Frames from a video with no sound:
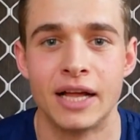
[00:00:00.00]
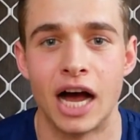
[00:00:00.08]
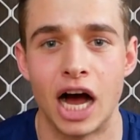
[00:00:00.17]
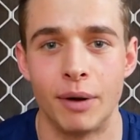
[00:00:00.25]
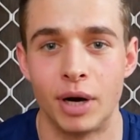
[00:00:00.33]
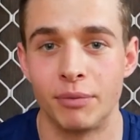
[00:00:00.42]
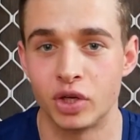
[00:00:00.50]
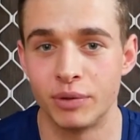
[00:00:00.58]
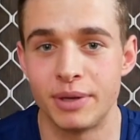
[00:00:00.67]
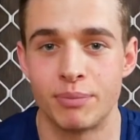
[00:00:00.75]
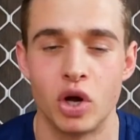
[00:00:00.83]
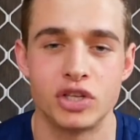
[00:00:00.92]
I'm going to
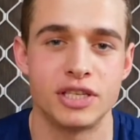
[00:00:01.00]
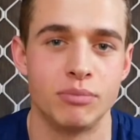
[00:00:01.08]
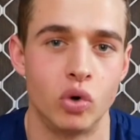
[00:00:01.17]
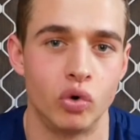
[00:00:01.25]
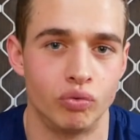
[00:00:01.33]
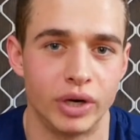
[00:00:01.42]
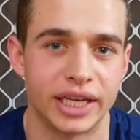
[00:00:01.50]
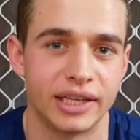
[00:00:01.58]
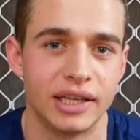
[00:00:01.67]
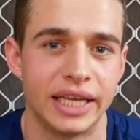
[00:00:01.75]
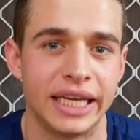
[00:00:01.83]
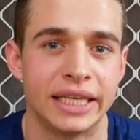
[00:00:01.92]
be posting more
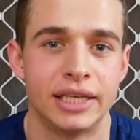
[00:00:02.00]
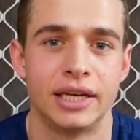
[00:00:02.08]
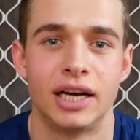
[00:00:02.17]
regularly, and